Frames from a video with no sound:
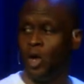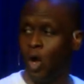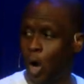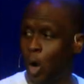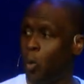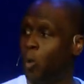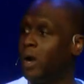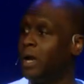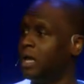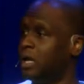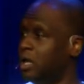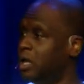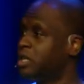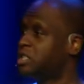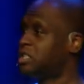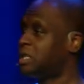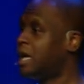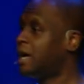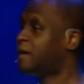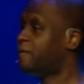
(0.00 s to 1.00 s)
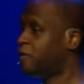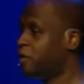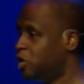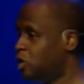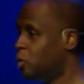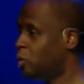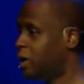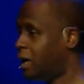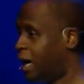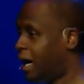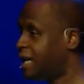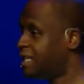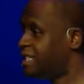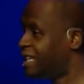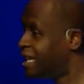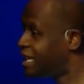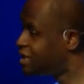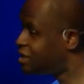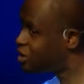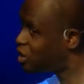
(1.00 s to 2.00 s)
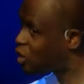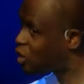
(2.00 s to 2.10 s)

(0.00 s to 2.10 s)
on what it looks like for you and I to get to the